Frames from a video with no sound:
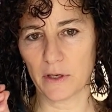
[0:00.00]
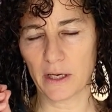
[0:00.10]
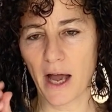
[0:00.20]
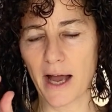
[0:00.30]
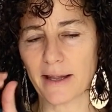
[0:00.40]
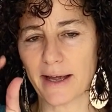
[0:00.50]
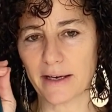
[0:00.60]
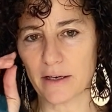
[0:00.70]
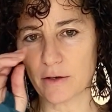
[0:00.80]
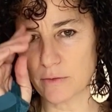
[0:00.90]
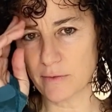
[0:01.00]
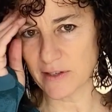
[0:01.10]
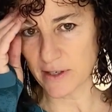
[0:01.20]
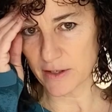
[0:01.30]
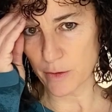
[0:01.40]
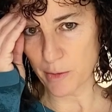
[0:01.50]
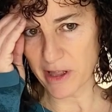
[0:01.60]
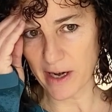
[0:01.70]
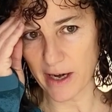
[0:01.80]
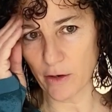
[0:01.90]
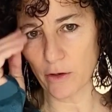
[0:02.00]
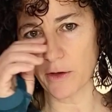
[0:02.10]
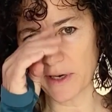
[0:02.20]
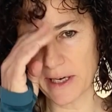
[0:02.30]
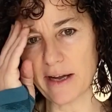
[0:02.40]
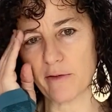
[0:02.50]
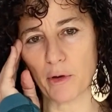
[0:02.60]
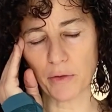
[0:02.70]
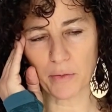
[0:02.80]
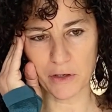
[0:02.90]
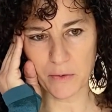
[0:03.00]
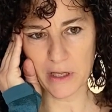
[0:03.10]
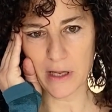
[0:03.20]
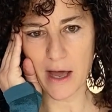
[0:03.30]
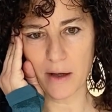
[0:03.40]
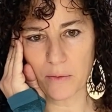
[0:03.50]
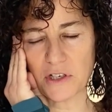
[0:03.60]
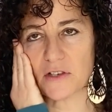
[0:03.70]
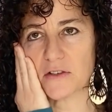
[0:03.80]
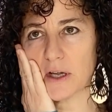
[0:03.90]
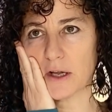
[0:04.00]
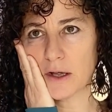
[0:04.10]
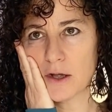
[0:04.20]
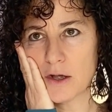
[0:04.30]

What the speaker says: highlighted a resonance for me that I know Chloe and I have both worked with a lot, which is like